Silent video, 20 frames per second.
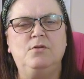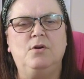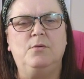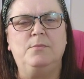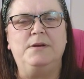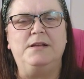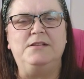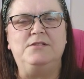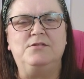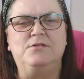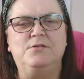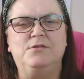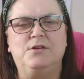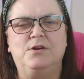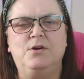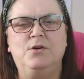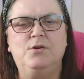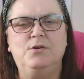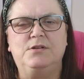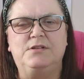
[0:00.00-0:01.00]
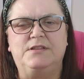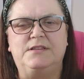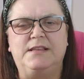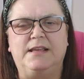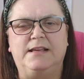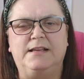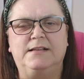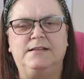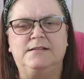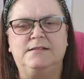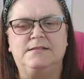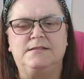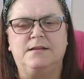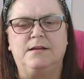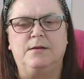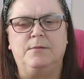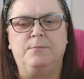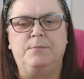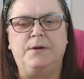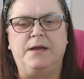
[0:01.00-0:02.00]
normally do the hood
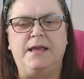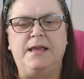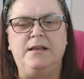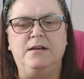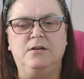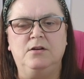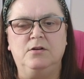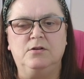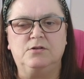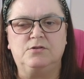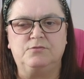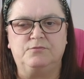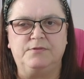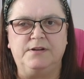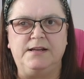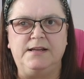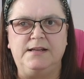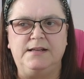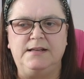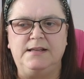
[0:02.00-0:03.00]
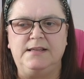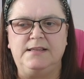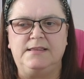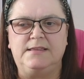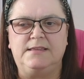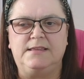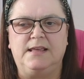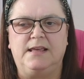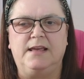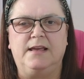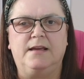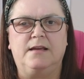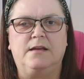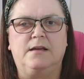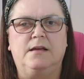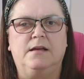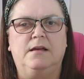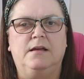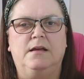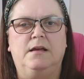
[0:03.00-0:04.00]
things, but it looked really
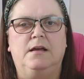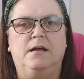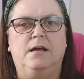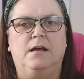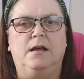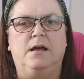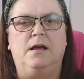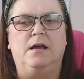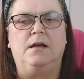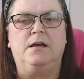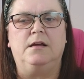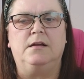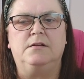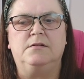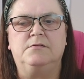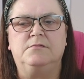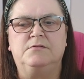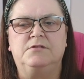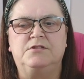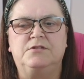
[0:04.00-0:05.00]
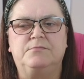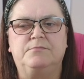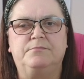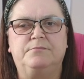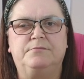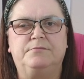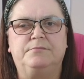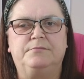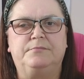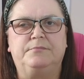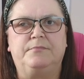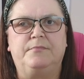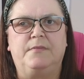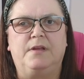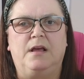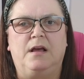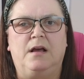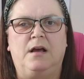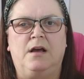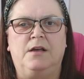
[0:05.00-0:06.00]
thick and
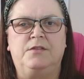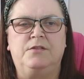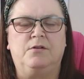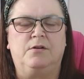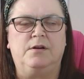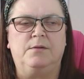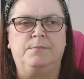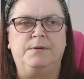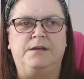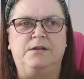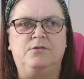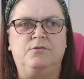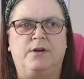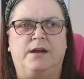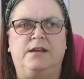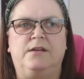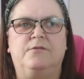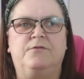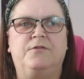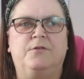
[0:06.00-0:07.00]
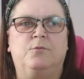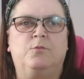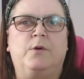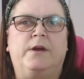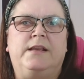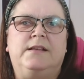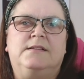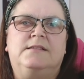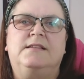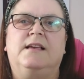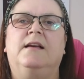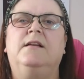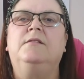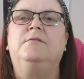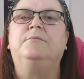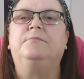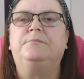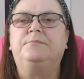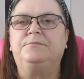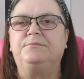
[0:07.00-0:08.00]
I thought it'd be great for winter.